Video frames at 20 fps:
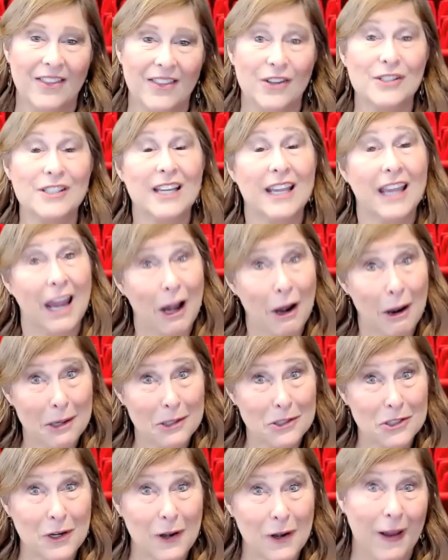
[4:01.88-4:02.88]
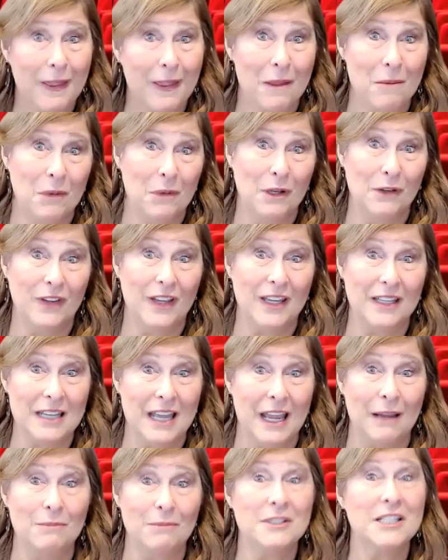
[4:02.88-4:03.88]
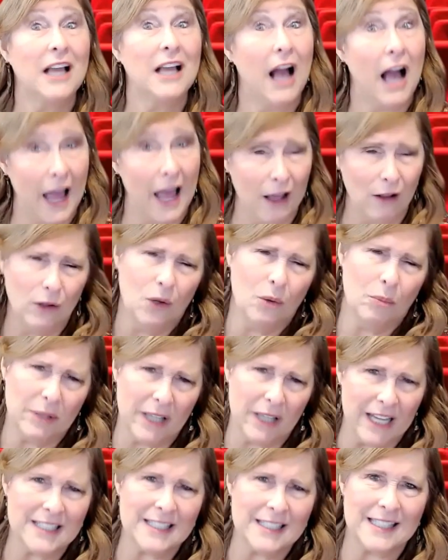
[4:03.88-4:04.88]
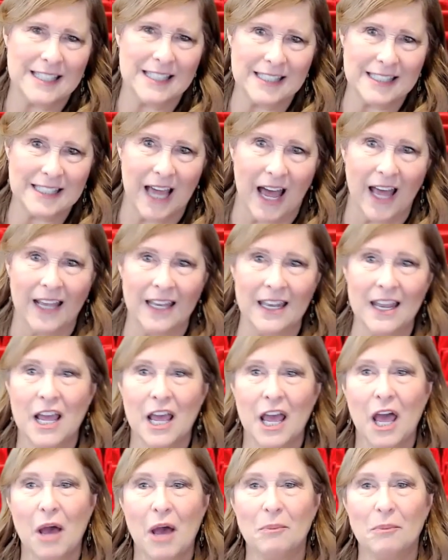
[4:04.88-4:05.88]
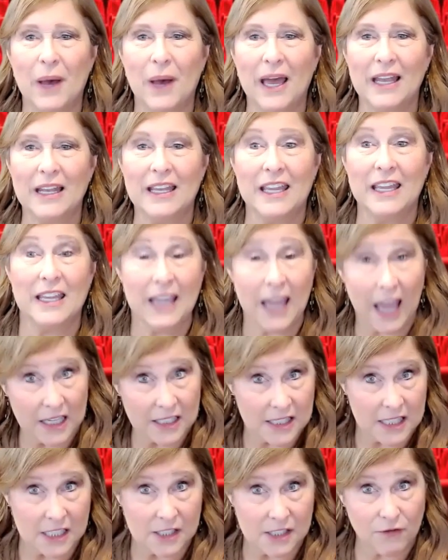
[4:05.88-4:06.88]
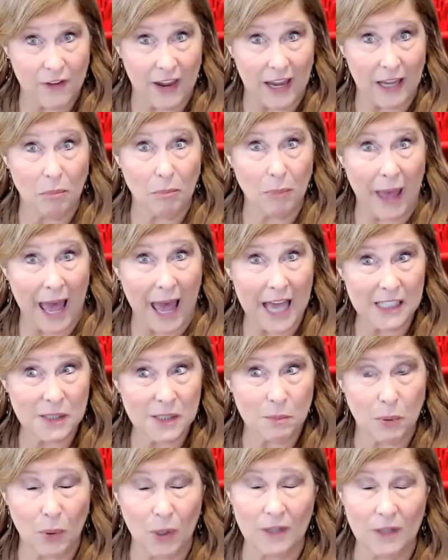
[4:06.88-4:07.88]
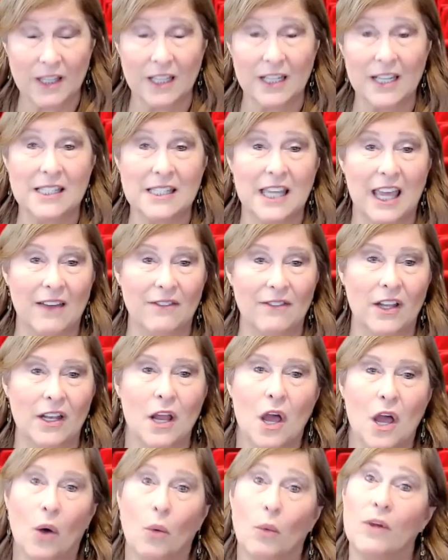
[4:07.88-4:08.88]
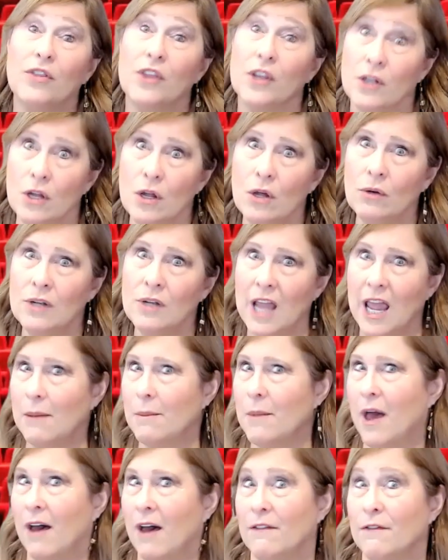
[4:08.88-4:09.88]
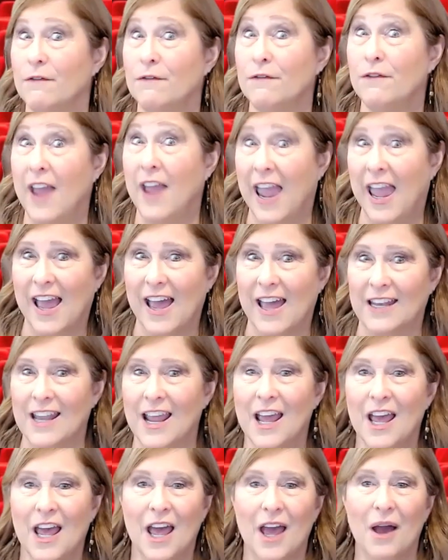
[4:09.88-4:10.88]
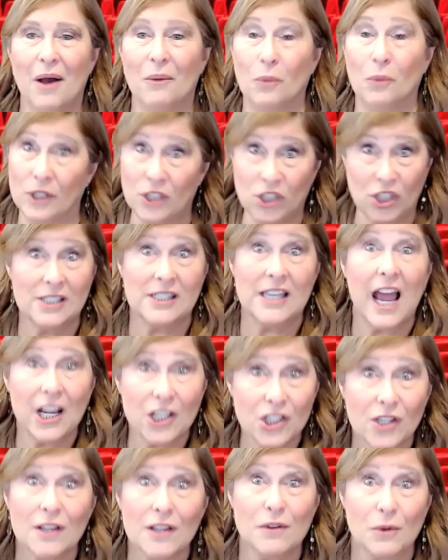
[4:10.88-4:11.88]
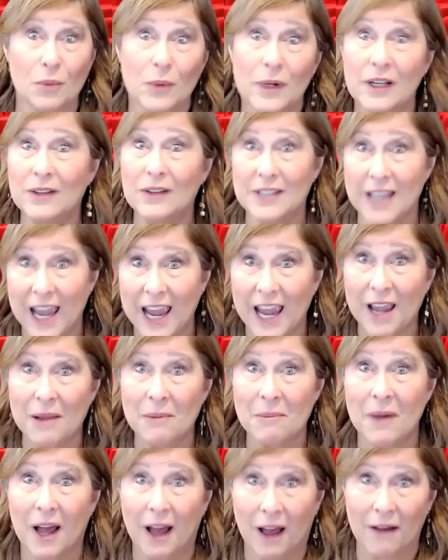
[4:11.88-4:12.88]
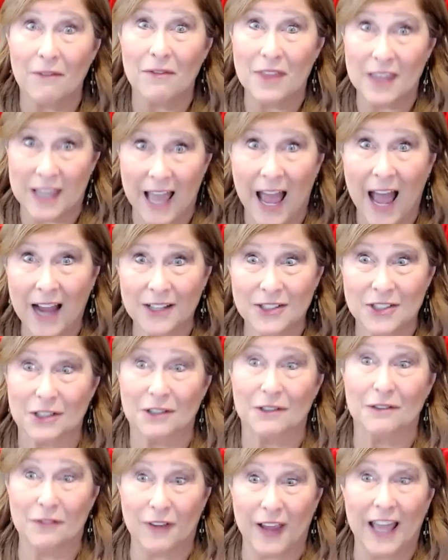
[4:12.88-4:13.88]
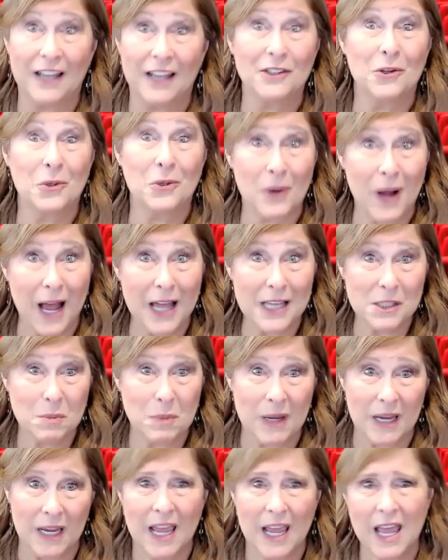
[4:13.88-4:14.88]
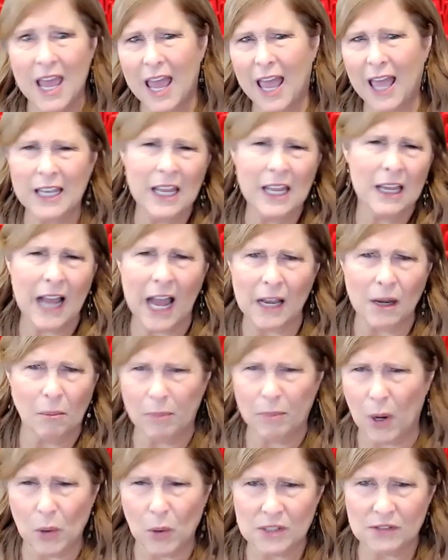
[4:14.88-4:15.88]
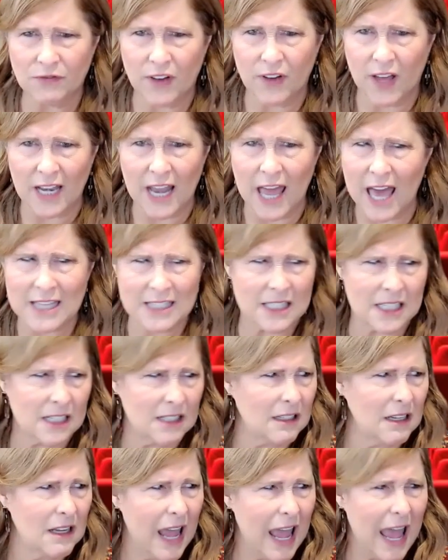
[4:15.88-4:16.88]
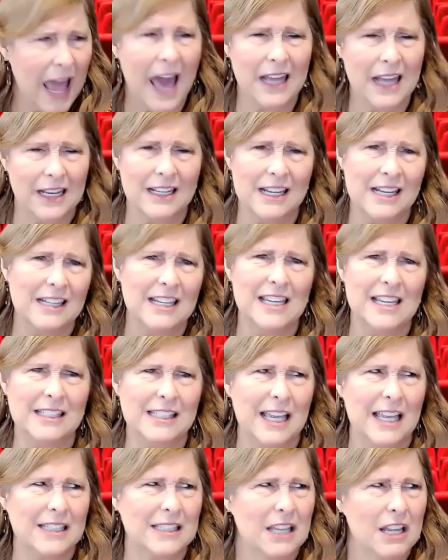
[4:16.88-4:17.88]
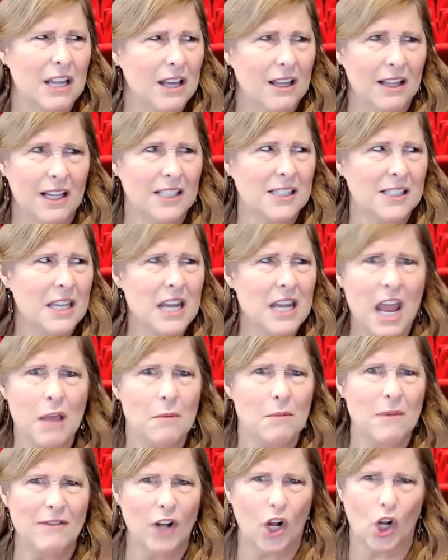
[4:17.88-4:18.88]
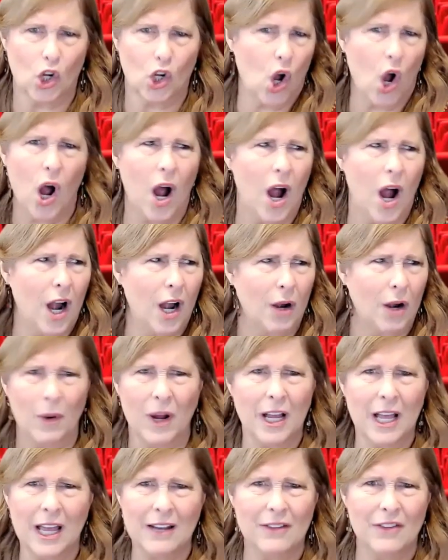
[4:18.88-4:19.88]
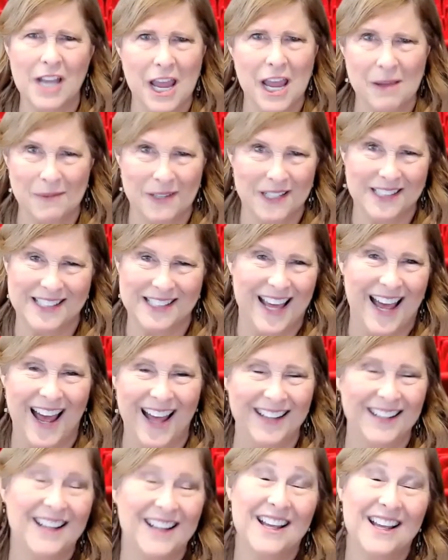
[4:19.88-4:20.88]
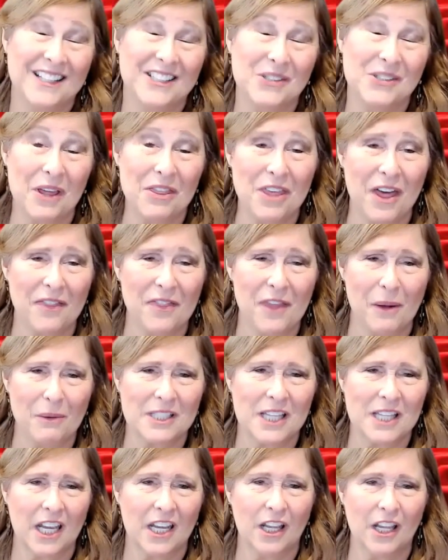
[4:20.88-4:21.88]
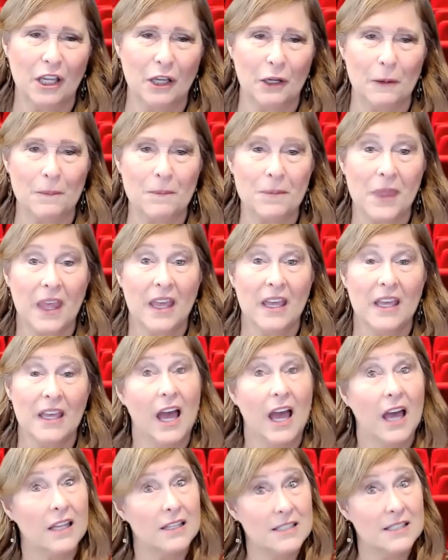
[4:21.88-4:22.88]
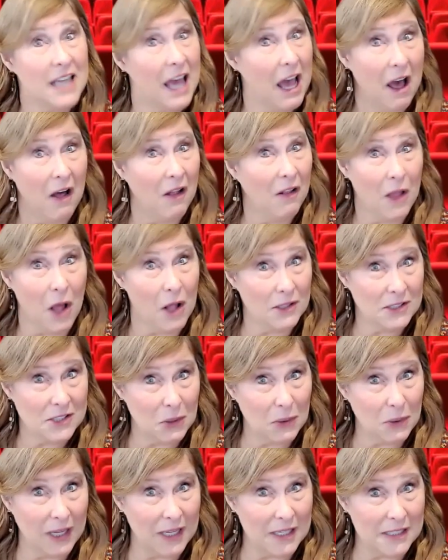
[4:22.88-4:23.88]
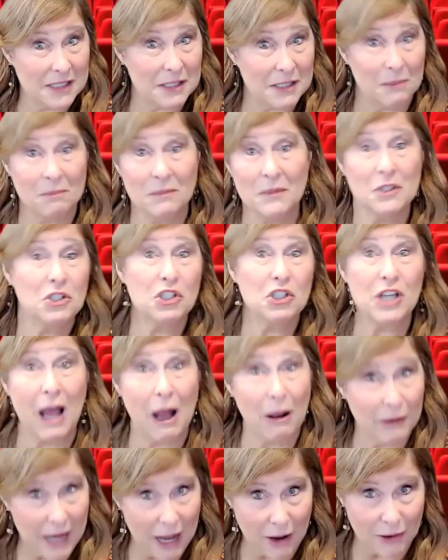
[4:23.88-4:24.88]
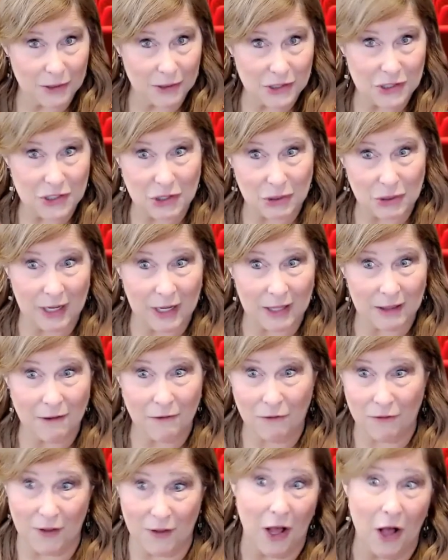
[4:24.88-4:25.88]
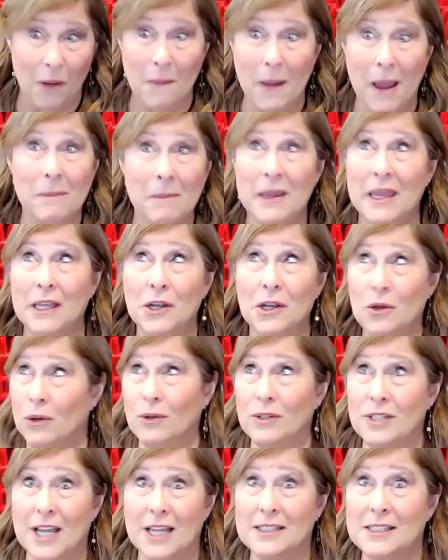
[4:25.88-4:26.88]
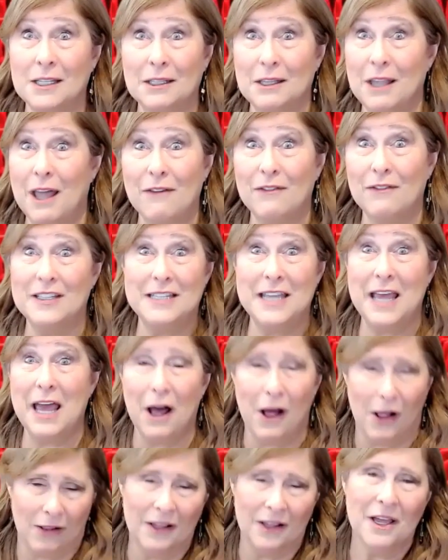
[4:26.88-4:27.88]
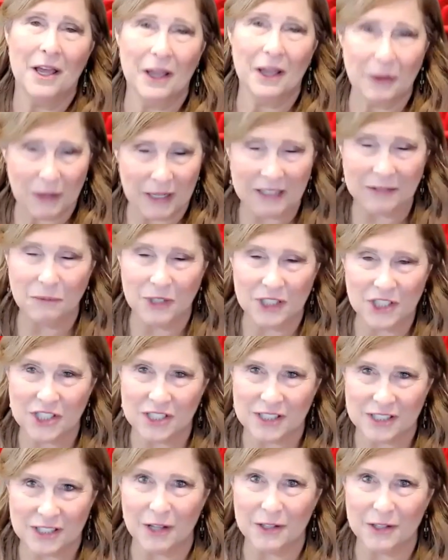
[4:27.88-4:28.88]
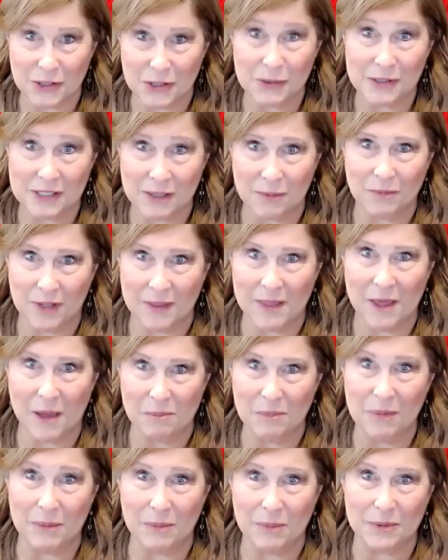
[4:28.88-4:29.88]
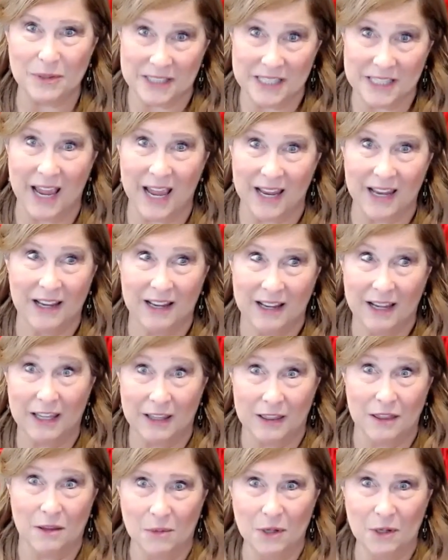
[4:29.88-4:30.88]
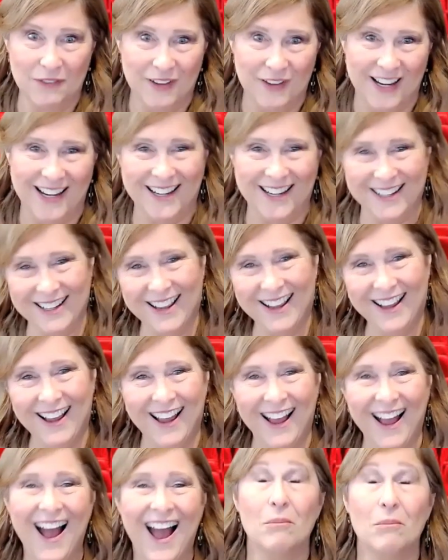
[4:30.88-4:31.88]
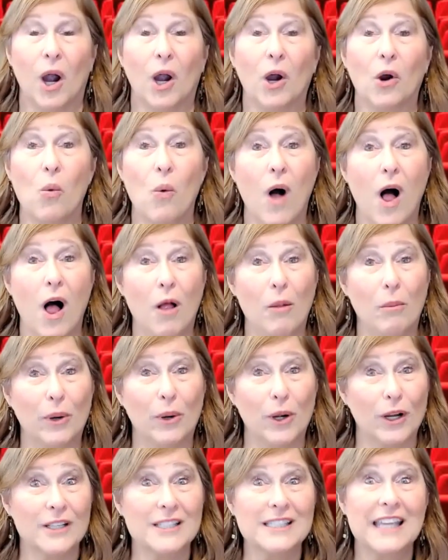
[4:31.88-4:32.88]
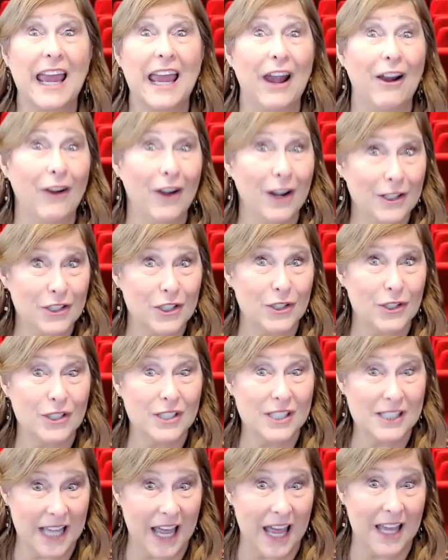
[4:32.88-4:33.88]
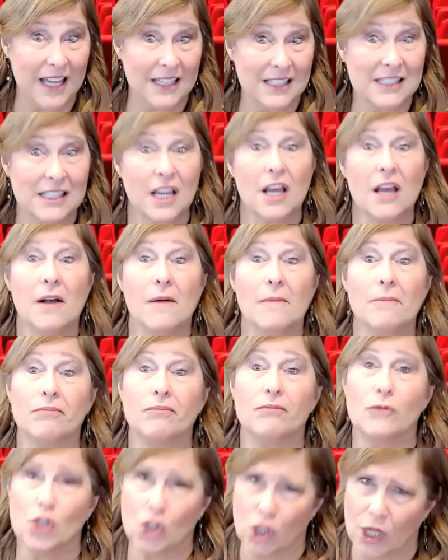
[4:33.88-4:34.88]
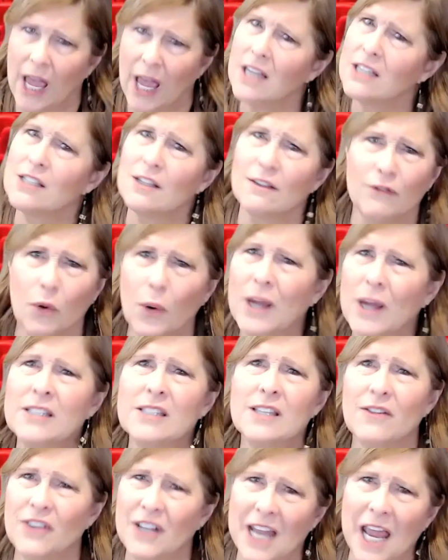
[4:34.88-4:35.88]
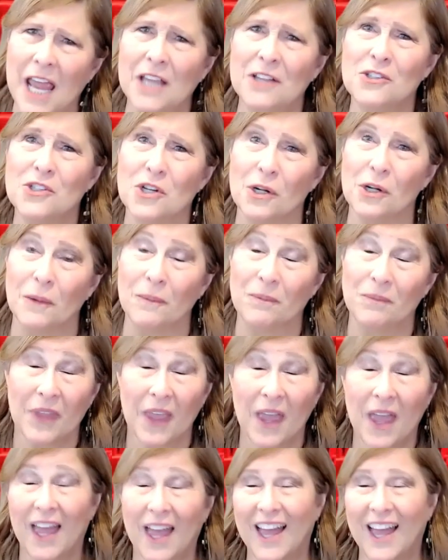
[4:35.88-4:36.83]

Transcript: There's a character in the movie named Kyle who plays the son, but he has this fake passport that he's given with the new name of Van, which is actually the real name of the actor, Van Crosby. And he kind of pokes fun at it, and he says, "That's the name of a car. What kind of a name is that?" So I thought that was kind of cute. Adele also gets some shout outs during the film. I mean, who doesn't love Adele? And which is also something that people say in the movie. Mark Wahlberg's character says she has the voice of an angel,